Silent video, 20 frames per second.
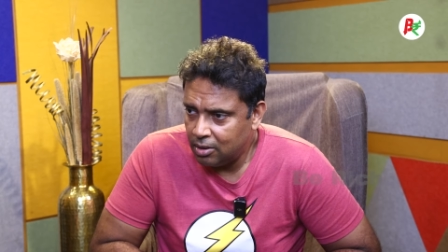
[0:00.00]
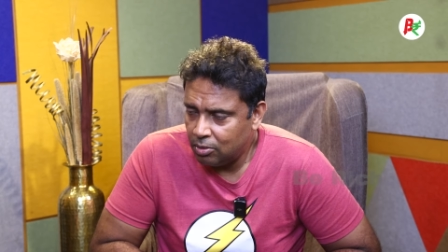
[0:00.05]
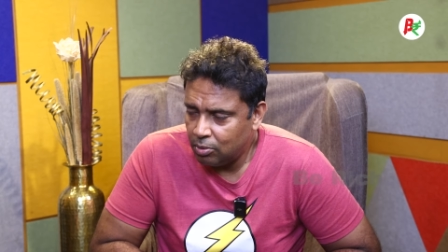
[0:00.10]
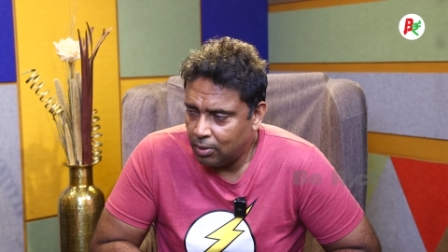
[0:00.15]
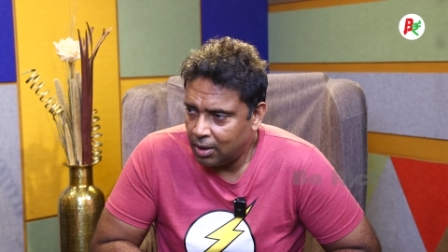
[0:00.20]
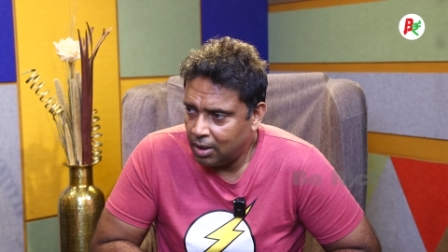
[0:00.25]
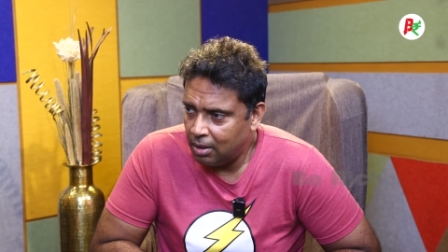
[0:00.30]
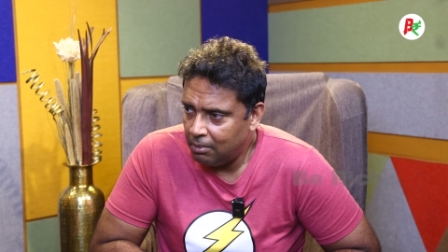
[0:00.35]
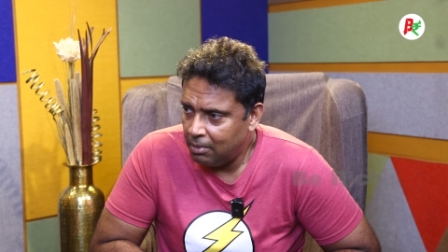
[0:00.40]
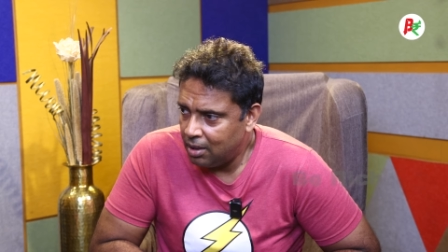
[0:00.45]
is
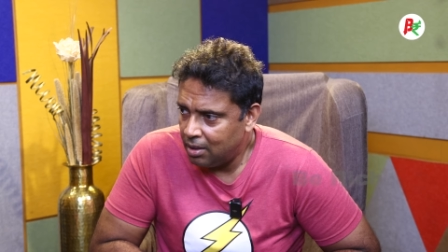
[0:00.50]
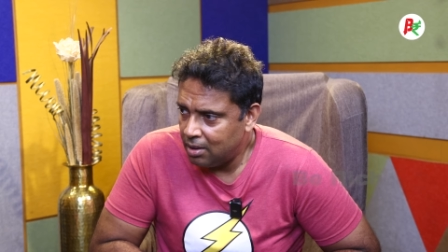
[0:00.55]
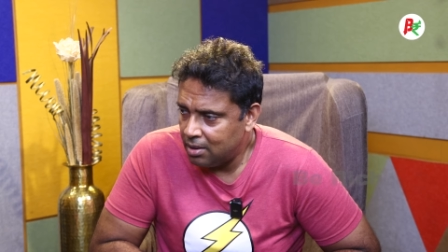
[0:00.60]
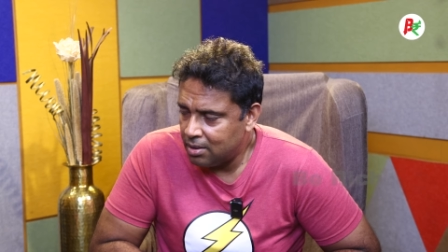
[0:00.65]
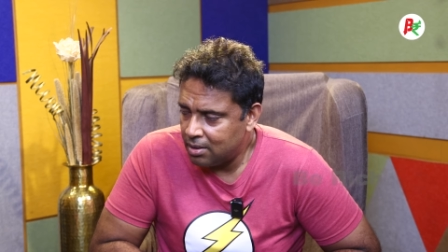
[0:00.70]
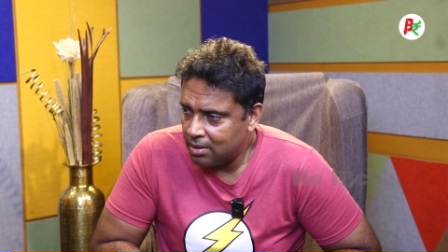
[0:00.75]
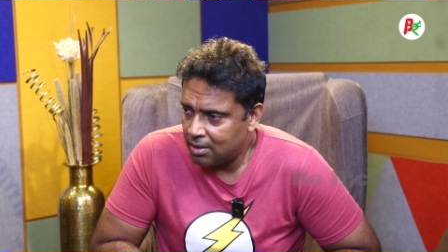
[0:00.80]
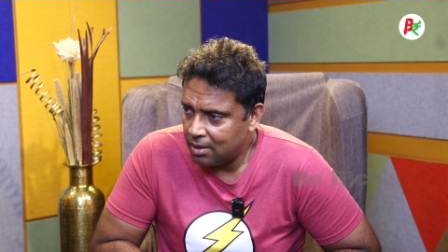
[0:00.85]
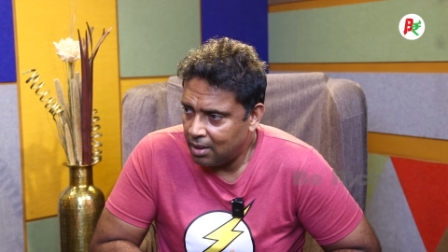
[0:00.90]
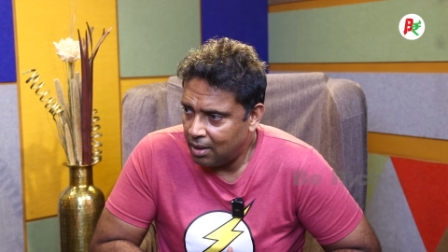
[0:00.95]
one of the main
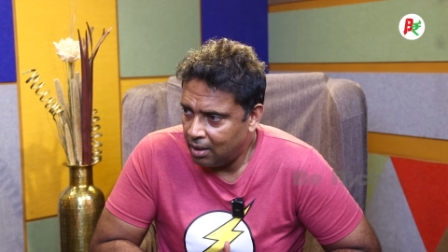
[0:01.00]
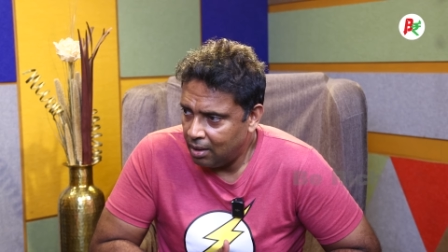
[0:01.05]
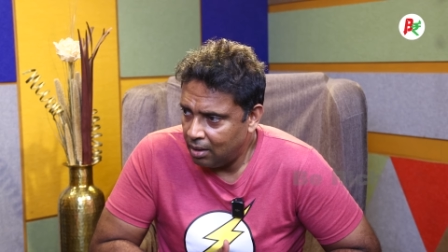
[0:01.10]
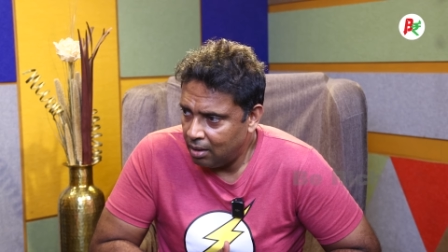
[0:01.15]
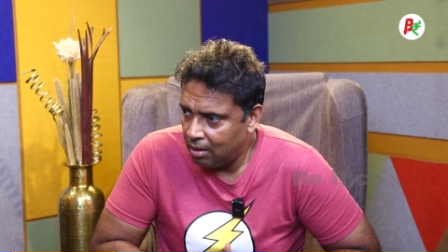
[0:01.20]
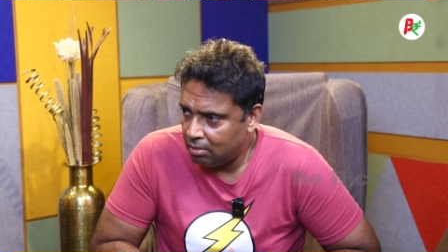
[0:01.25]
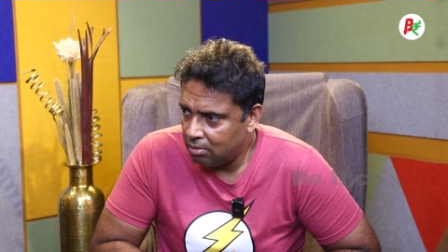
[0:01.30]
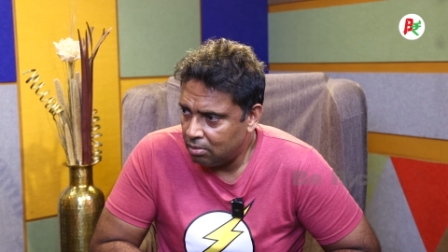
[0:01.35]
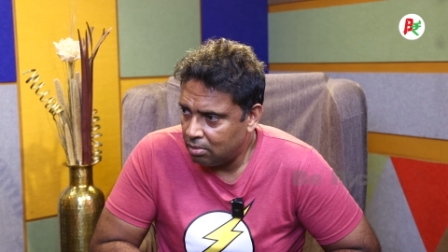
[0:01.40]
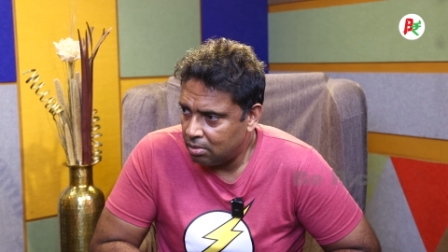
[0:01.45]
reasons I
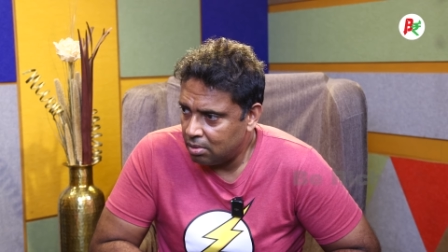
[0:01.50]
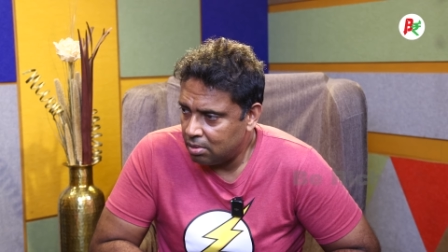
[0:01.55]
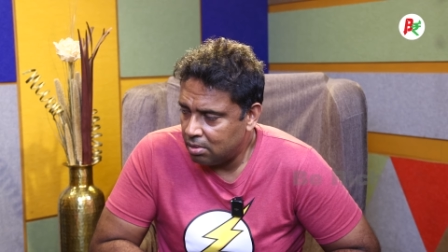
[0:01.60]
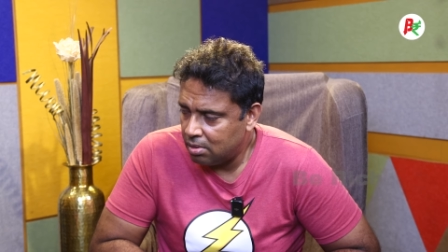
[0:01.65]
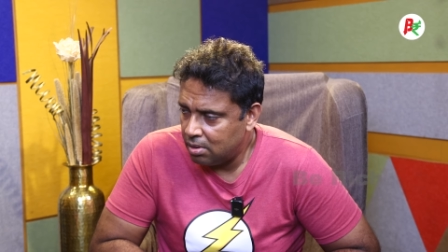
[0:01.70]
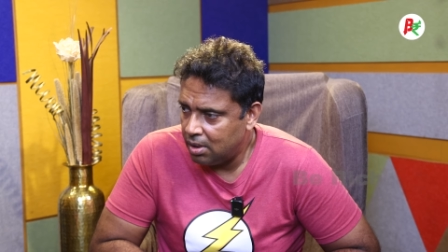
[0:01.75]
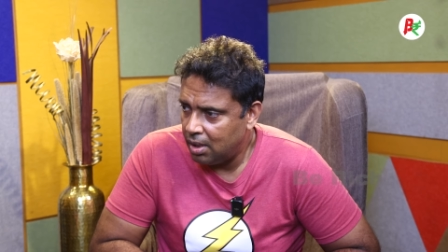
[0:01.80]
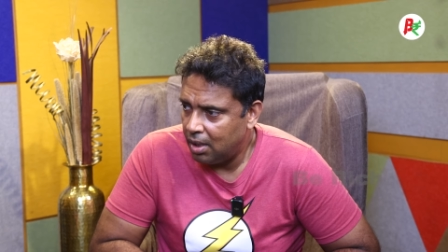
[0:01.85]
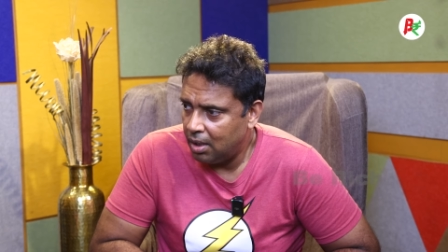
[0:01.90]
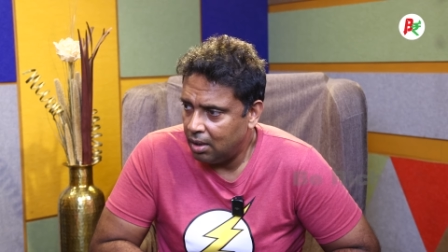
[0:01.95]

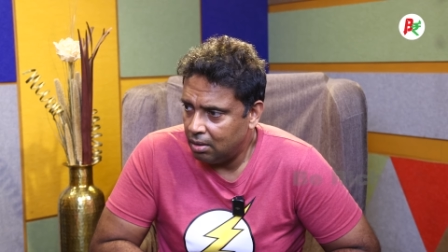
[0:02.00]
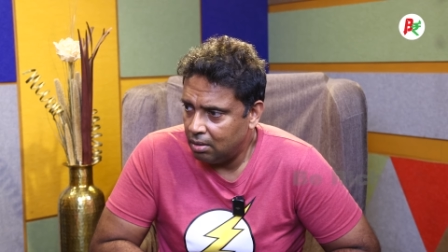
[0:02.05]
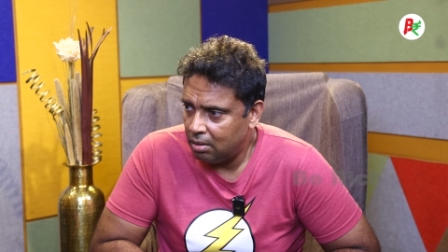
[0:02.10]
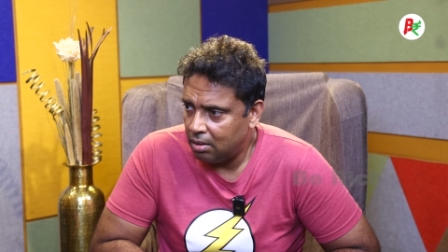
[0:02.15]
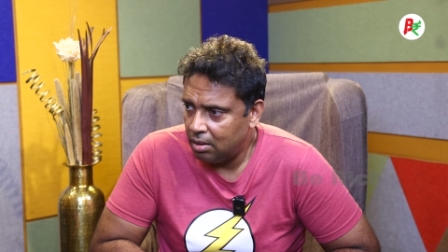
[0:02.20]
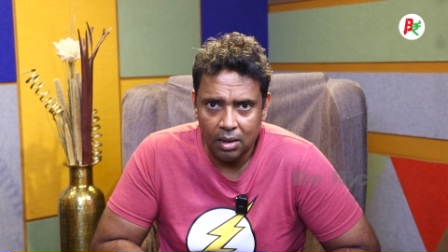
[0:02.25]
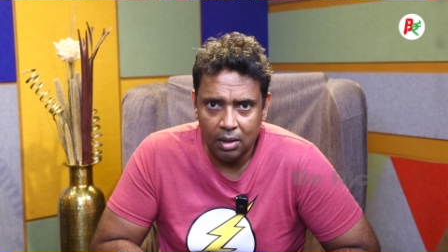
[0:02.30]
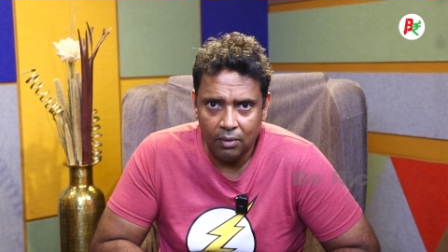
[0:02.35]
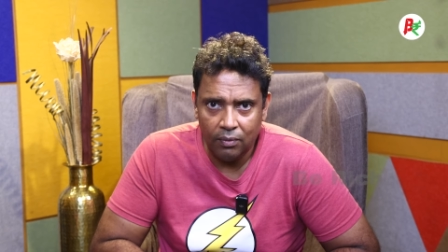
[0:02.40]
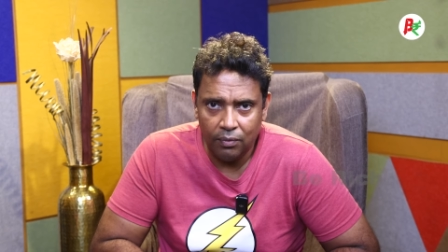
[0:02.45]
say
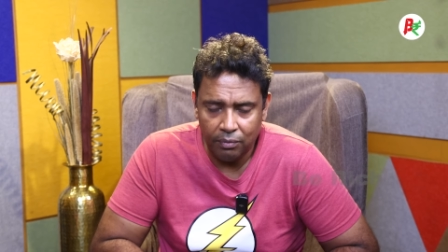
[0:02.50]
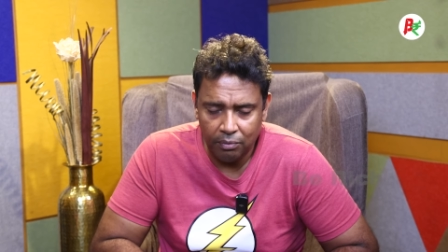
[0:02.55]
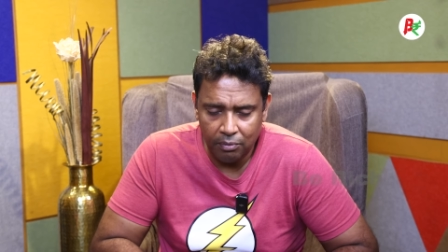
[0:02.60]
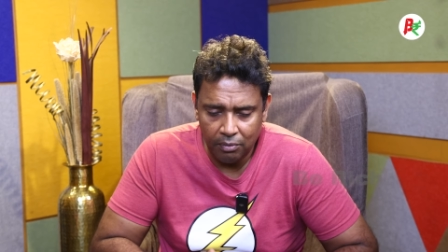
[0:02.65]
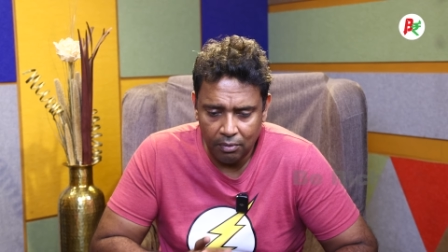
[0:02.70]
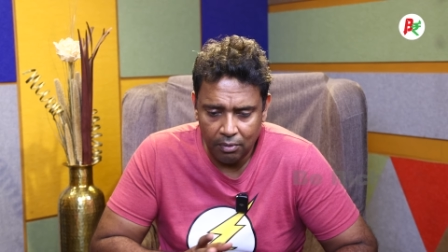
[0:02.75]
if